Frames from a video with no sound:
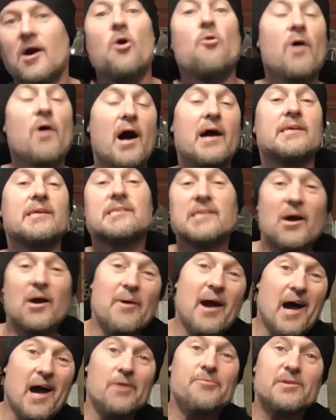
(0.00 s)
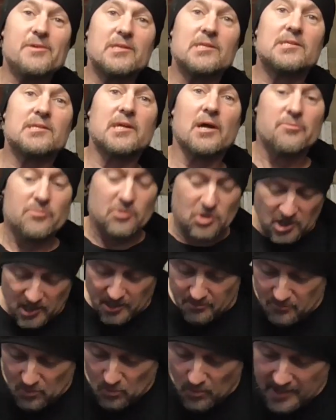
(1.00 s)
Right, and so after the stone
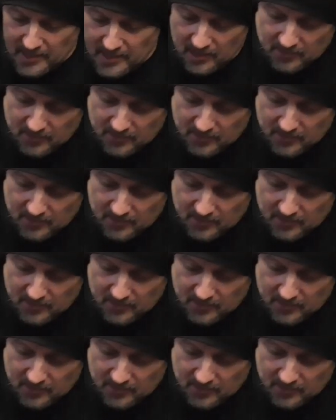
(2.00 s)
chip, we went